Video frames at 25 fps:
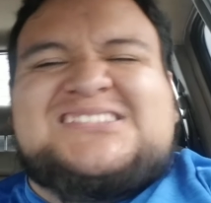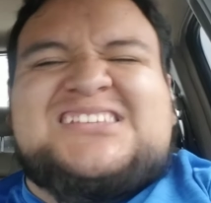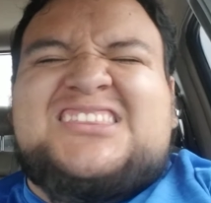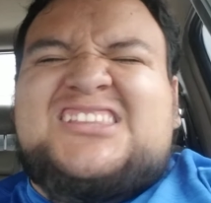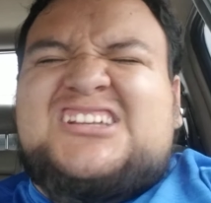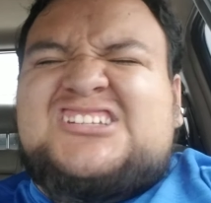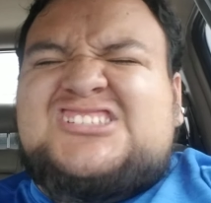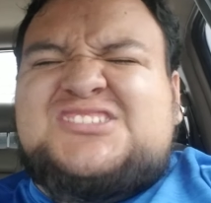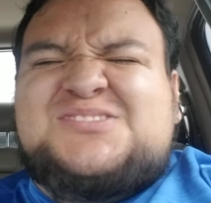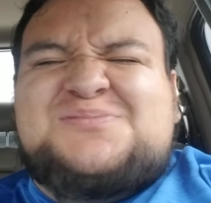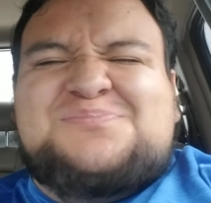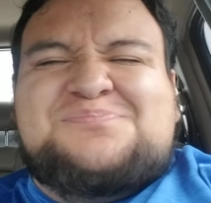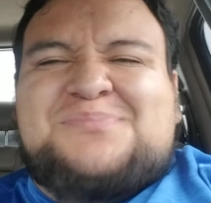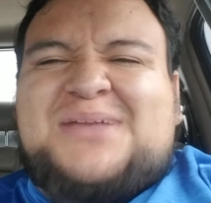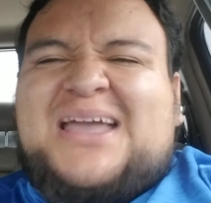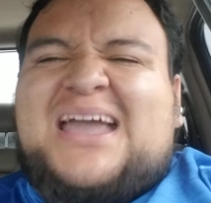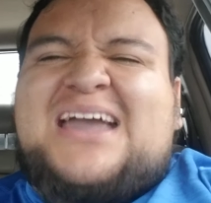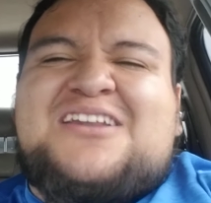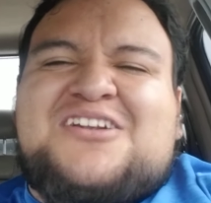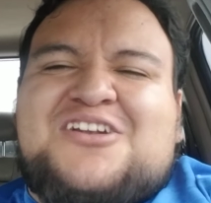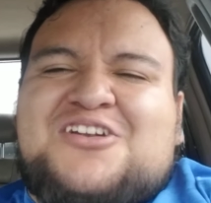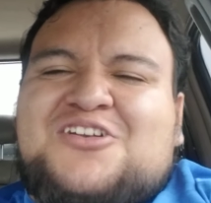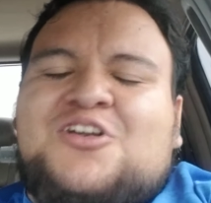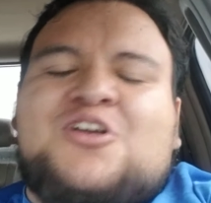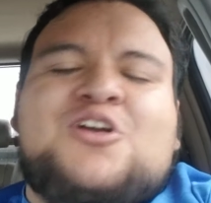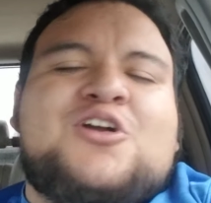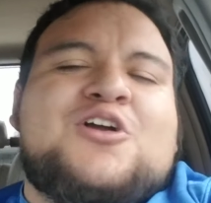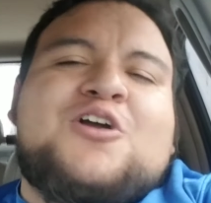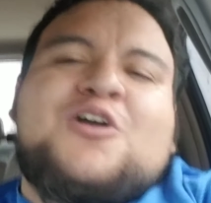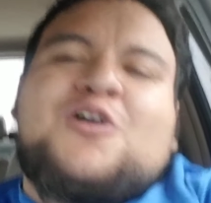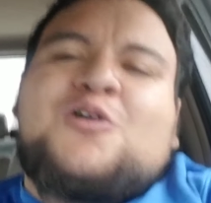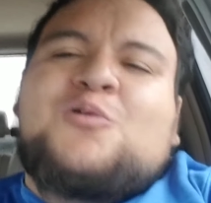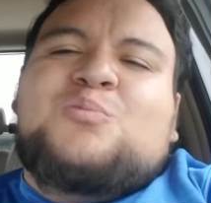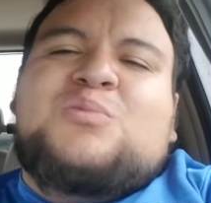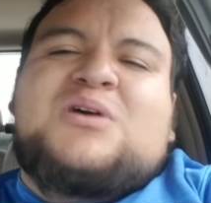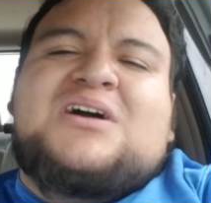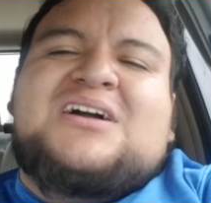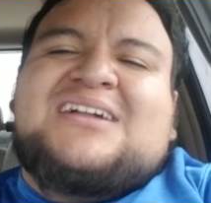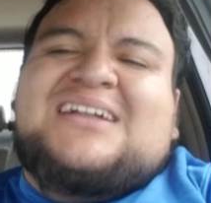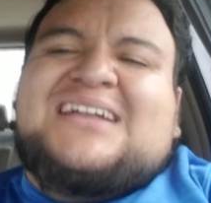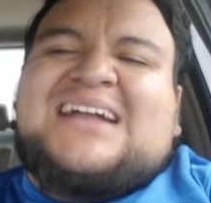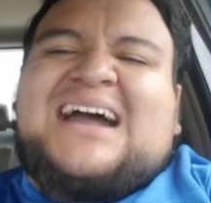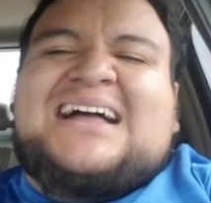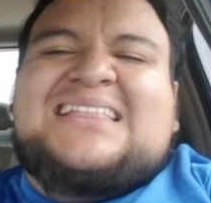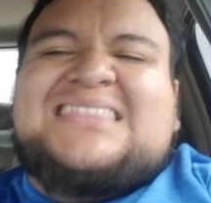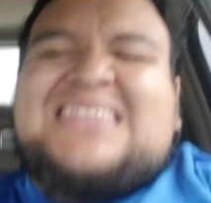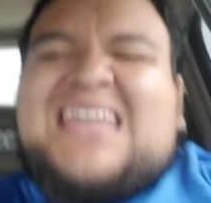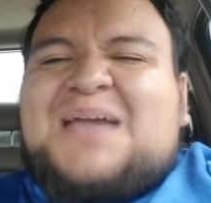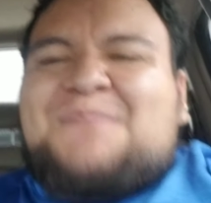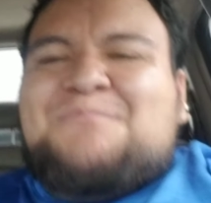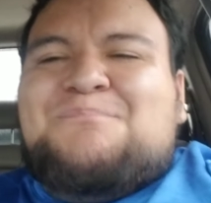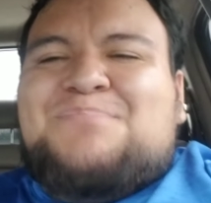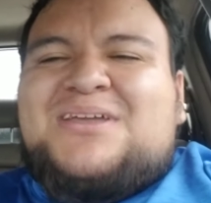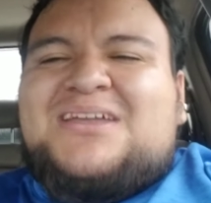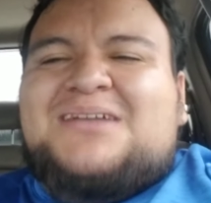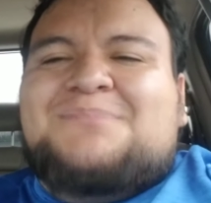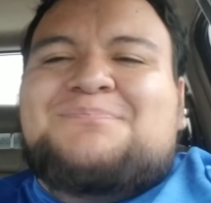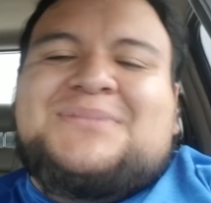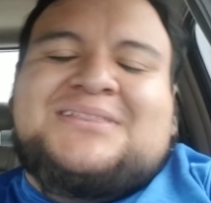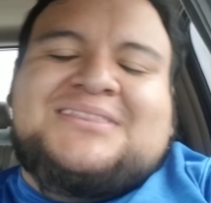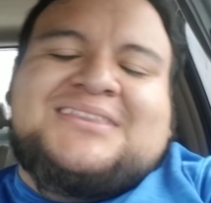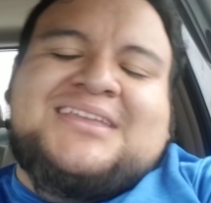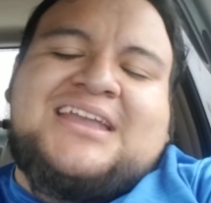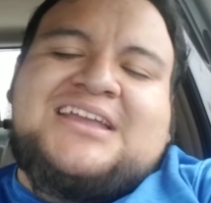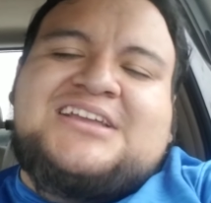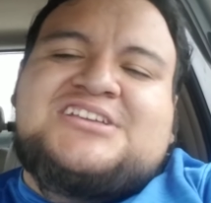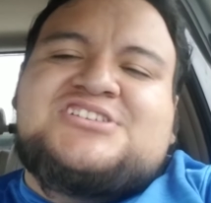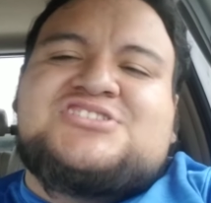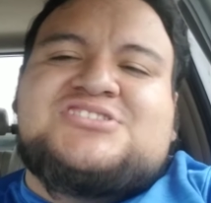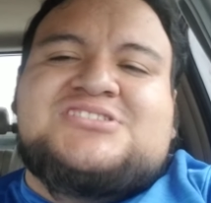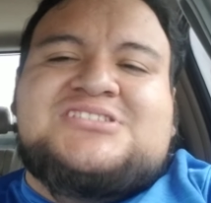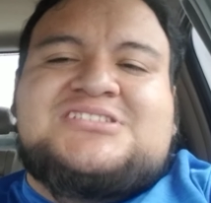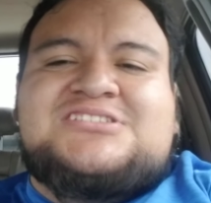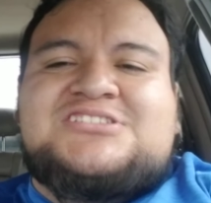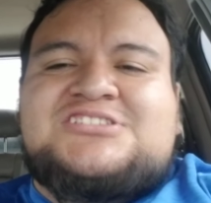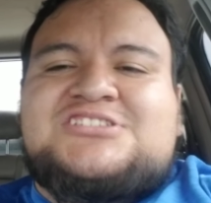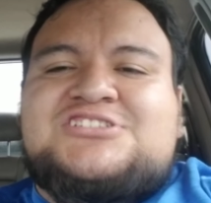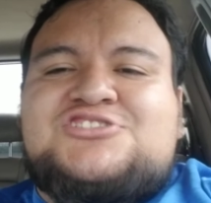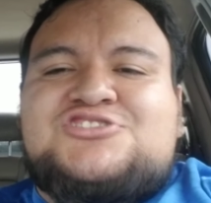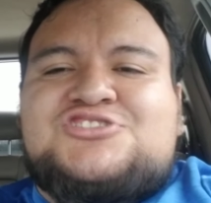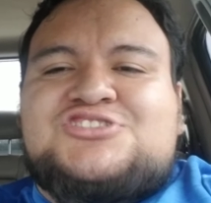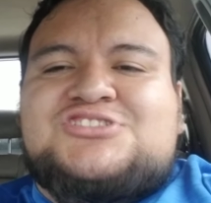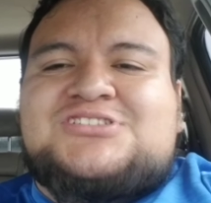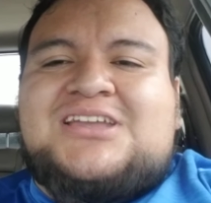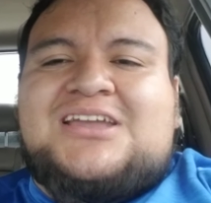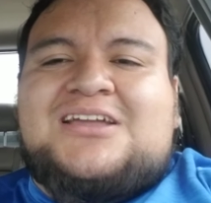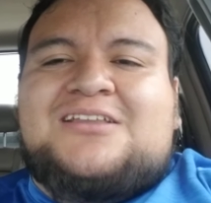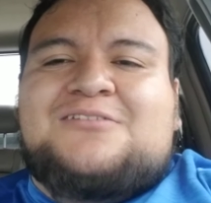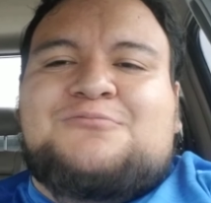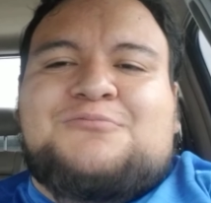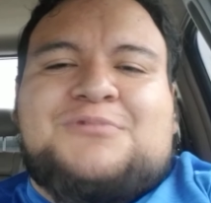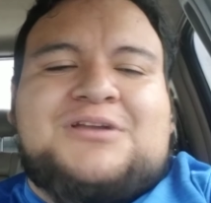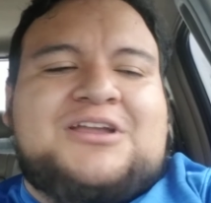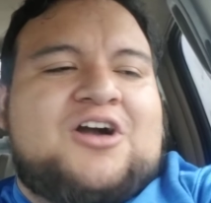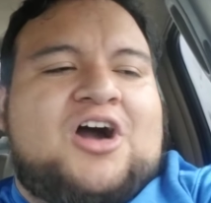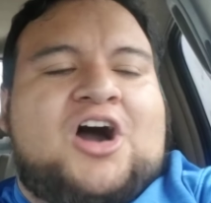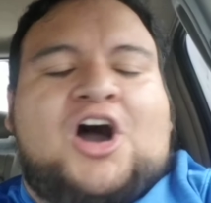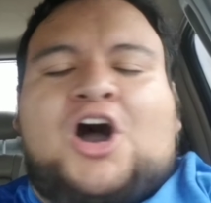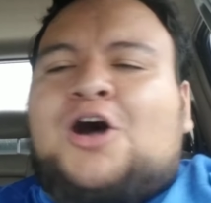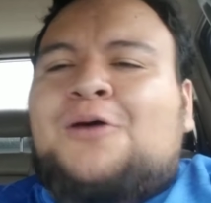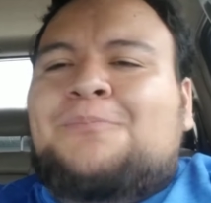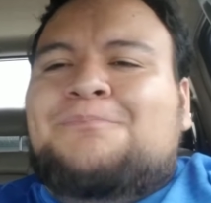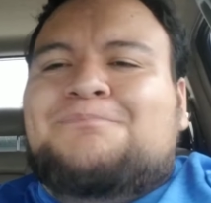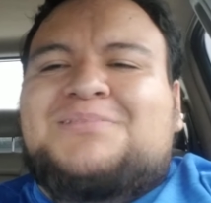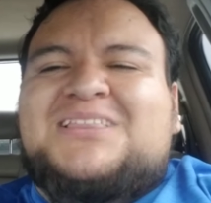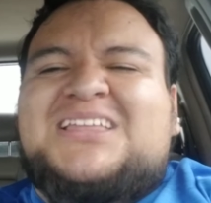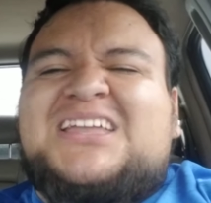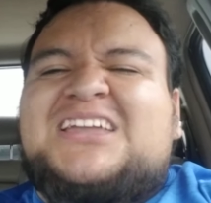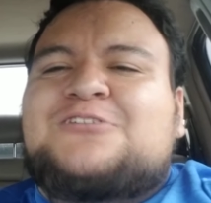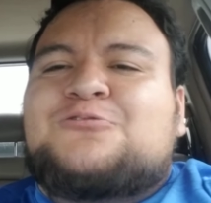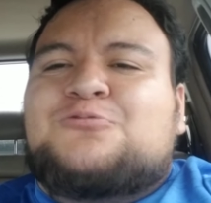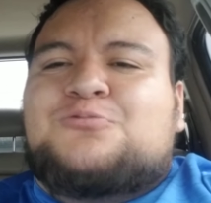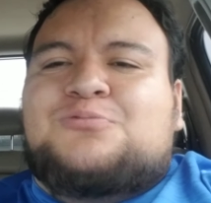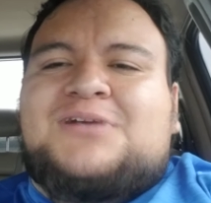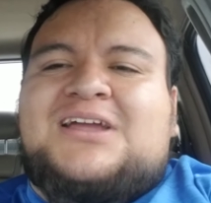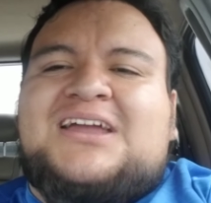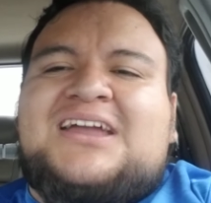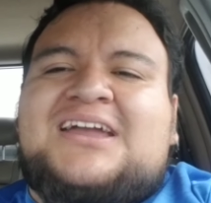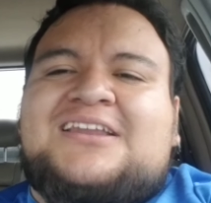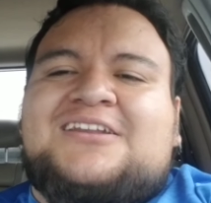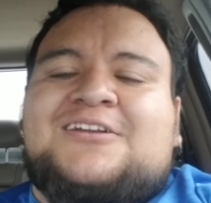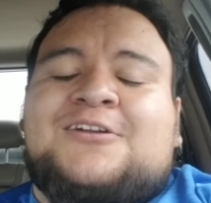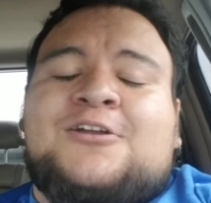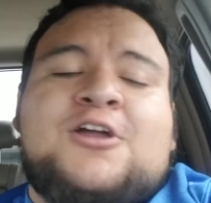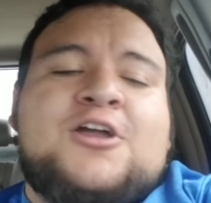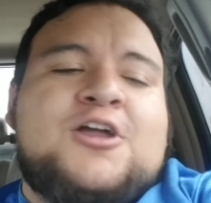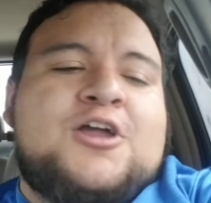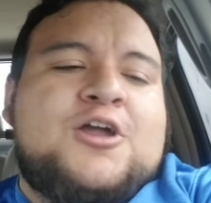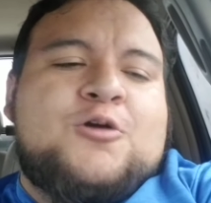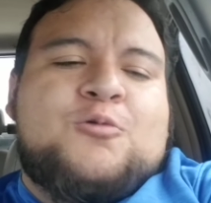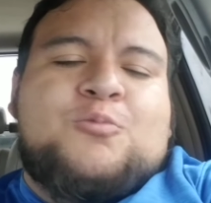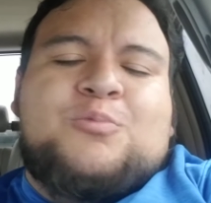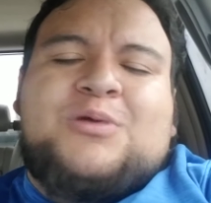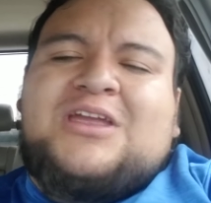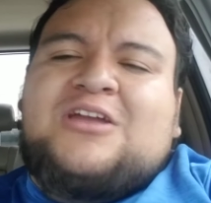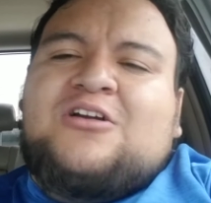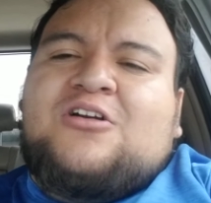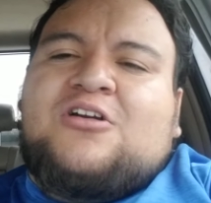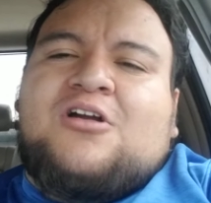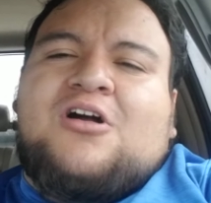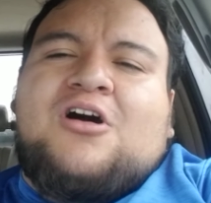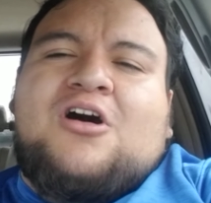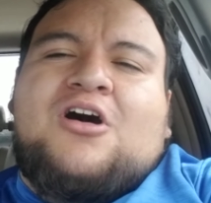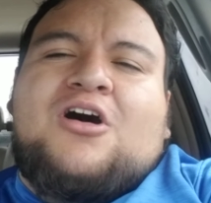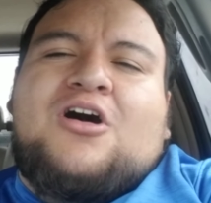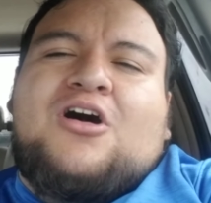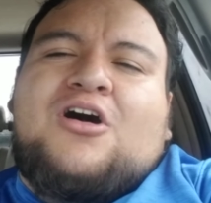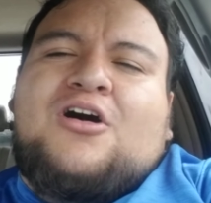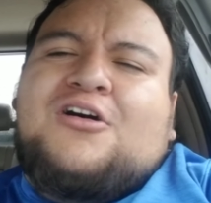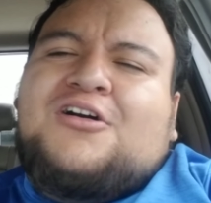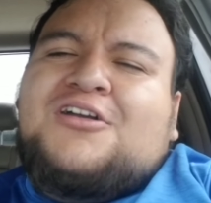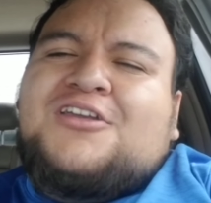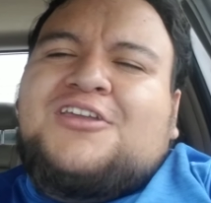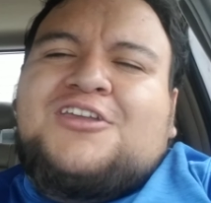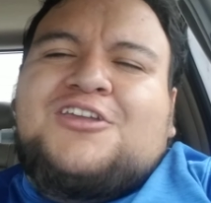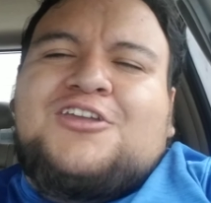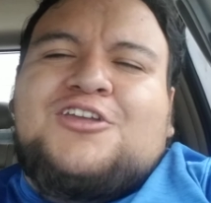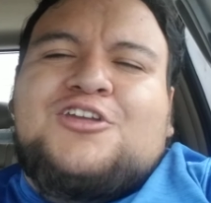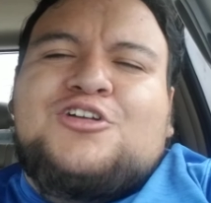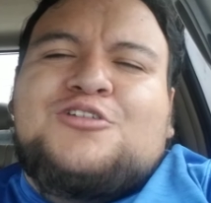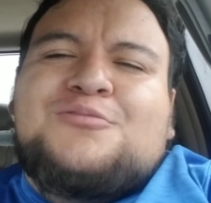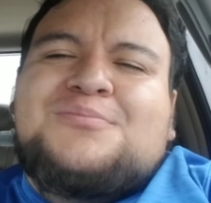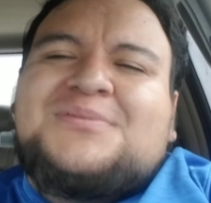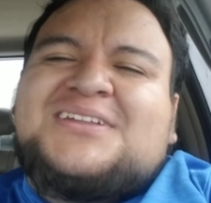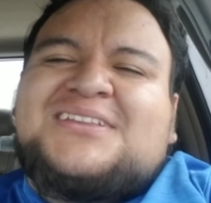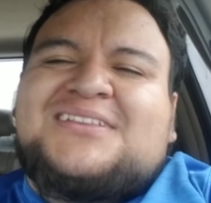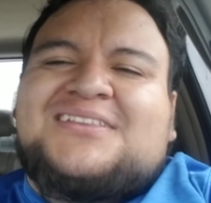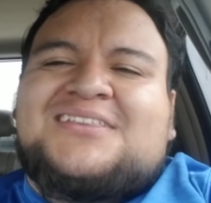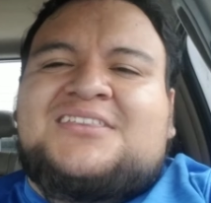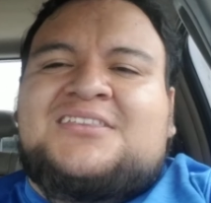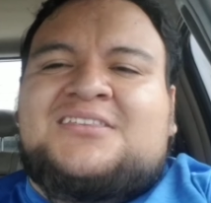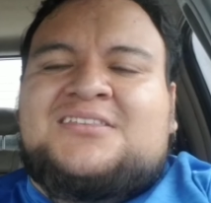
It doesn't matter what goddamn pigmentation is in your skin. We all bleed red. We are all human.